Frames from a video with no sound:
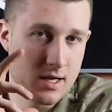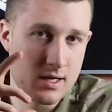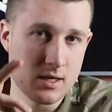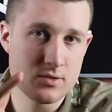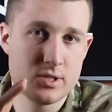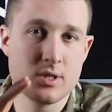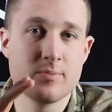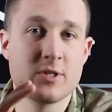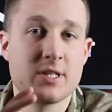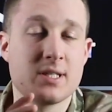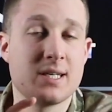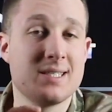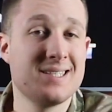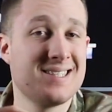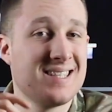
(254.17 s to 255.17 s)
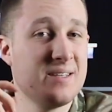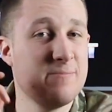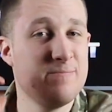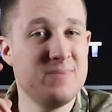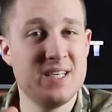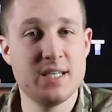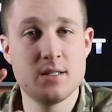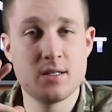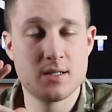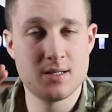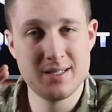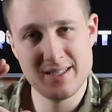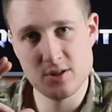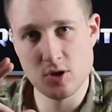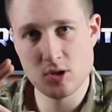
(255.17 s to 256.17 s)
Now, something that is
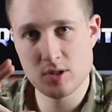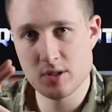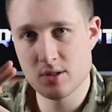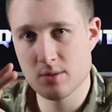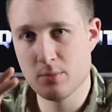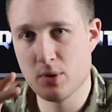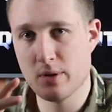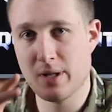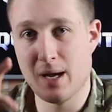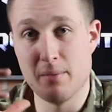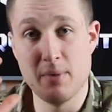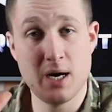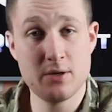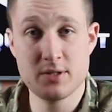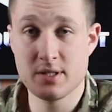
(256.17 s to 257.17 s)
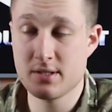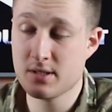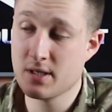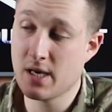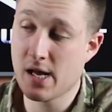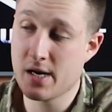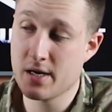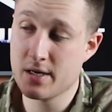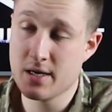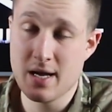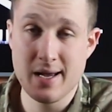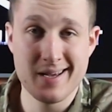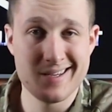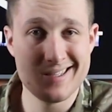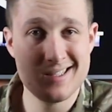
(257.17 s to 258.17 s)
immediately noticeable about this carrier
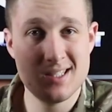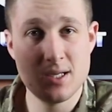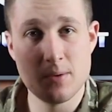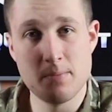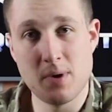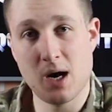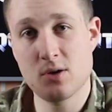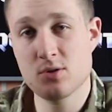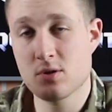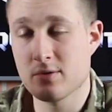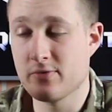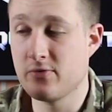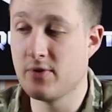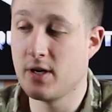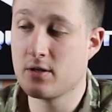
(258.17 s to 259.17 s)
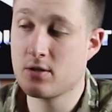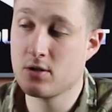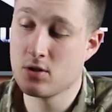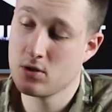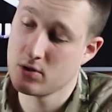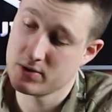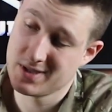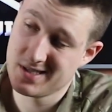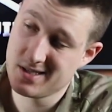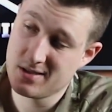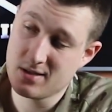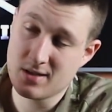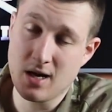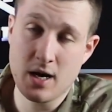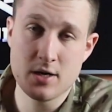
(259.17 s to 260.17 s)
is the amount of Velcro on this
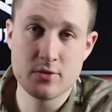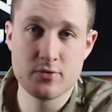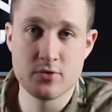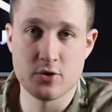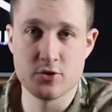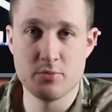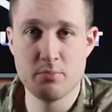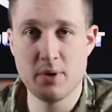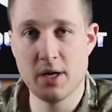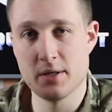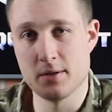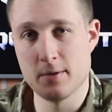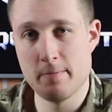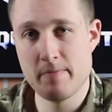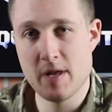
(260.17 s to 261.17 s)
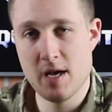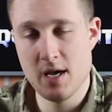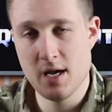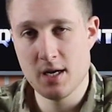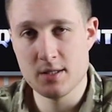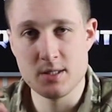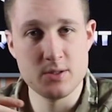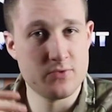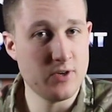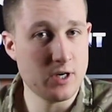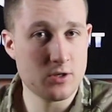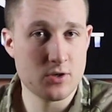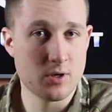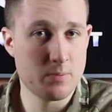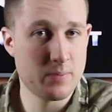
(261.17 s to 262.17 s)
entire front panel. These
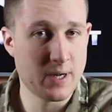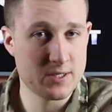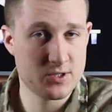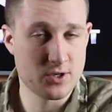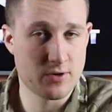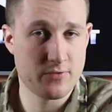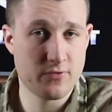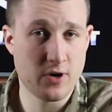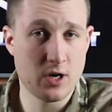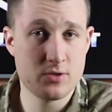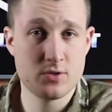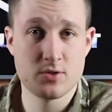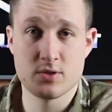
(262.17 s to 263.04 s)
Velcro pads are found